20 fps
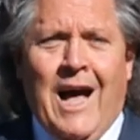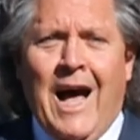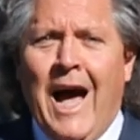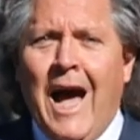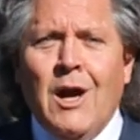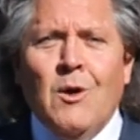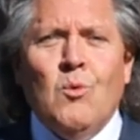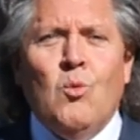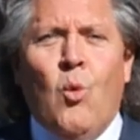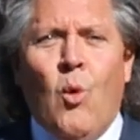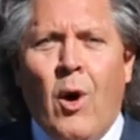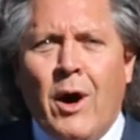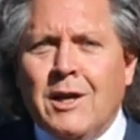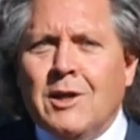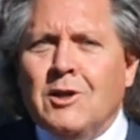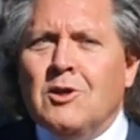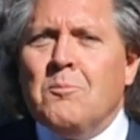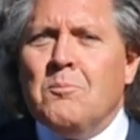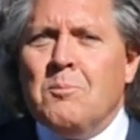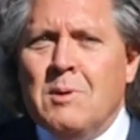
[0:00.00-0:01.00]
I
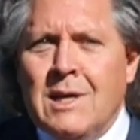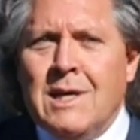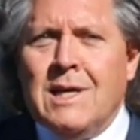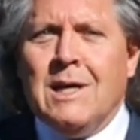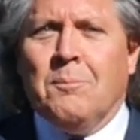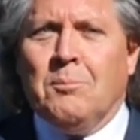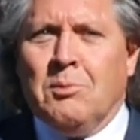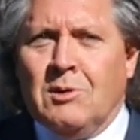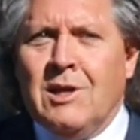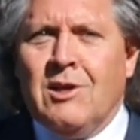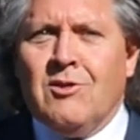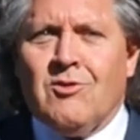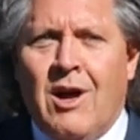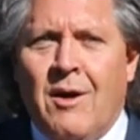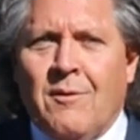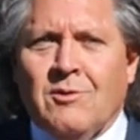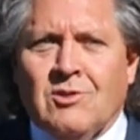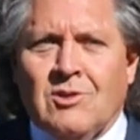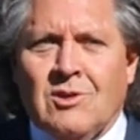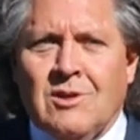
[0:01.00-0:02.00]
wanted to be a police
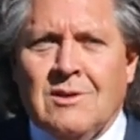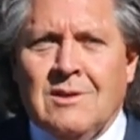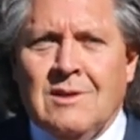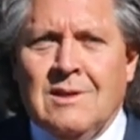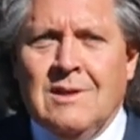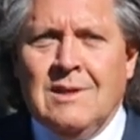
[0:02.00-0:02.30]
officer.